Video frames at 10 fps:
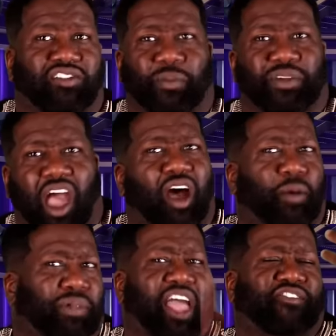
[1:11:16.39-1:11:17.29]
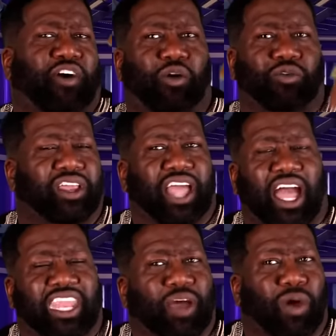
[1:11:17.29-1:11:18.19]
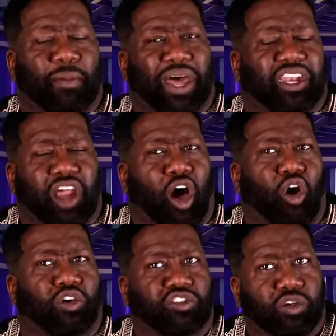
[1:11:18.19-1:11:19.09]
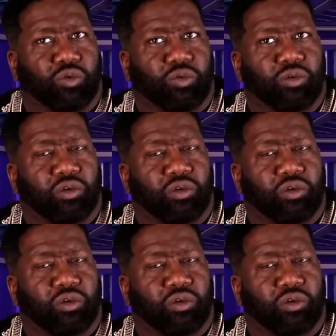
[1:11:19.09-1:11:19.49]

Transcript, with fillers: some of y'all black folk then got that way by the dog too.